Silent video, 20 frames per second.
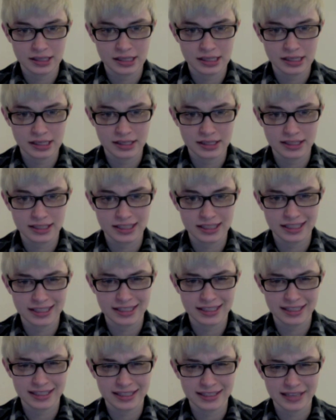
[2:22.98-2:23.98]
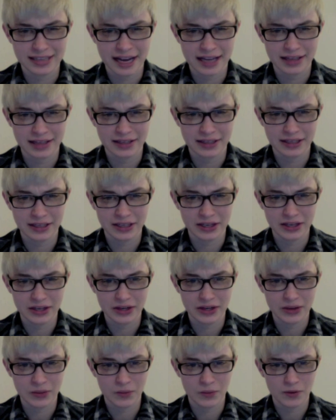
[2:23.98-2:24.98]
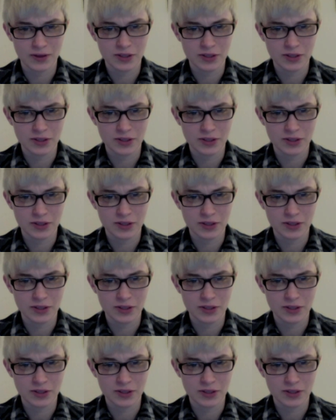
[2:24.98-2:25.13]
see exactly what's